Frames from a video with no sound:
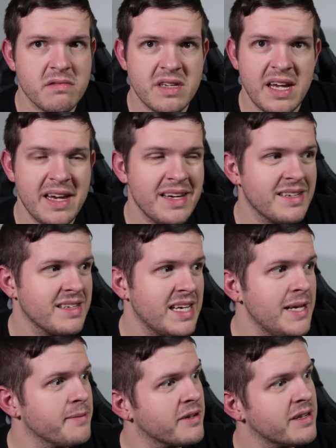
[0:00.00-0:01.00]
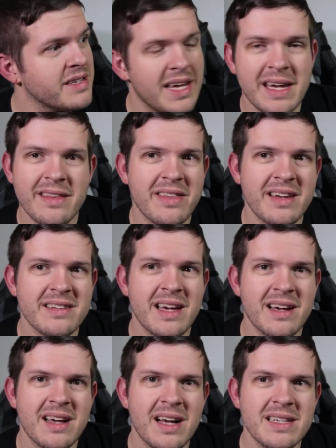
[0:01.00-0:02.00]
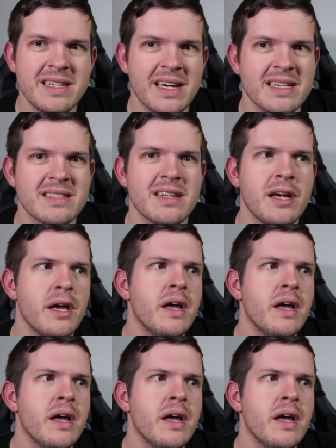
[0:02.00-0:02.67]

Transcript: keeps on taking things out of context.